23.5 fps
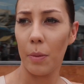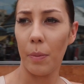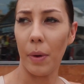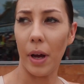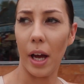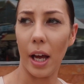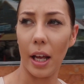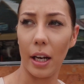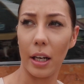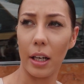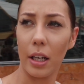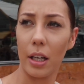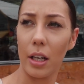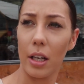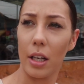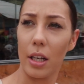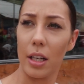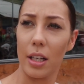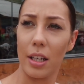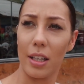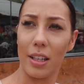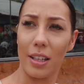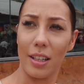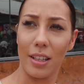But
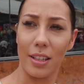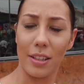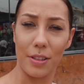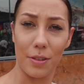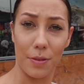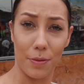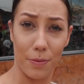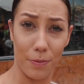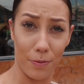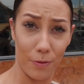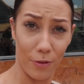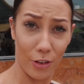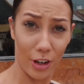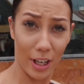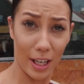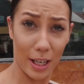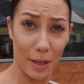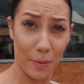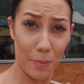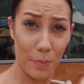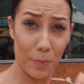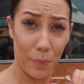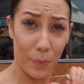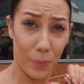it's
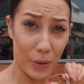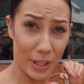friggin'